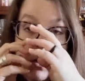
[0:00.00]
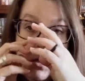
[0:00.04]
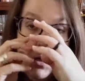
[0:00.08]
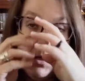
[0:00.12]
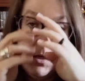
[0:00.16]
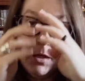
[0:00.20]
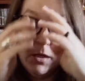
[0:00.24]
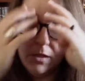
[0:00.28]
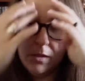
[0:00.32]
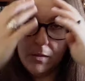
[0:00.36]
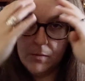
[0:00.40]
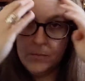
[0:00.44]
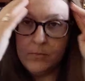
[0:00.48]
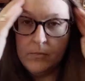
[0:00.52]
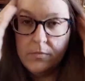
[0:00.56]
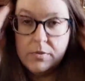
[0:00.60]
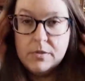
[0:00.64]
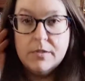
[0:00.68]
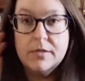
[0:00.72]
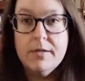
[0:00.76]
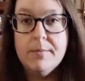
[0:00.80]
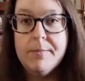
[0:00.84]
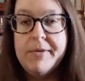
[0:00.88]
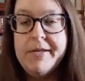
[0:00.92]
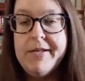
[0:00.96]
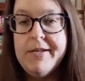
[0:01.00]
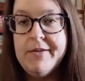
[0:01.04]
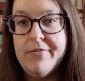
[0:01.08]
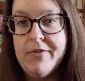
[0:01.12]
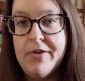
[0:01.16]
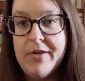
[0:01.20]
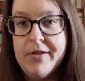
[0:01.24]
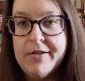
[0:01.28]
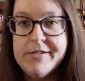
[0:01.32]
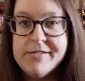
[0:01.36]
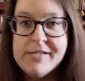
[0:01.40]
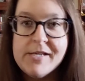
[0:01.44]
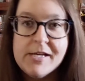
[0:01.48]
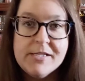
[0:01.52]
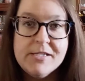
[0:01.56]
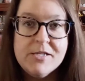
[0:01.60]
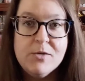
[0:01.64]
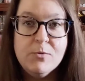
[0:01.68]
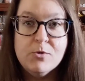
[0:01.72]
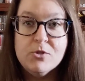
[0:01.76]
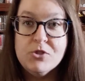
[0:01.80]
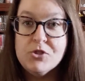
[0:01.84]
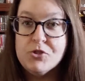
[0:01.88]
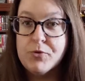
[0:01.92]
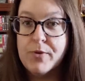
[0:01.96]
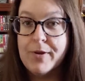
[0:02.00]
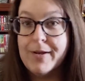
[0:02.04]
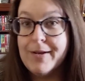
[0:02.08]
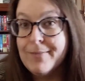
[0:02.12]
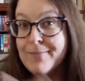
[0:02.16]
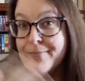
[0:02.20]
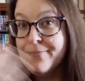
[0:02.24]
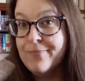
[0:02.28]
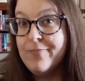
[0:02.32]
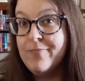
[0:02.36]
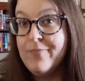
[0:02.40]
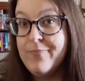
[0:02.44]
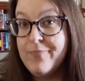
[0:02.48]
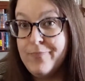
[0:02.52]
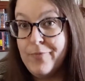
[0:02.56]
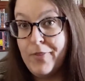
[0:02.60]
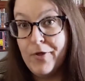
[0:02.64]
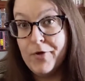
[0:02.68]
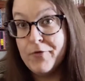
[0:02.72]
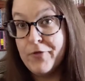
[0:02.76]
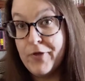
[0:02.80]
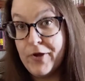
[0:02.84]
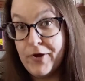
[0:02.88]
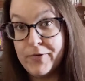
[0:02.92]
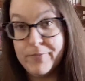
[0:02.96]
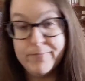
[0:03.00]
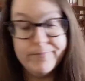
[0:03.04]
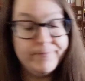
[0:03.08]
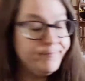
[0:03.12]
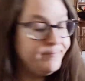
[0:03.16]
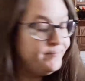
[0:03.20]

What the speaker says: I mean, if he decides he wants to read them, they're there.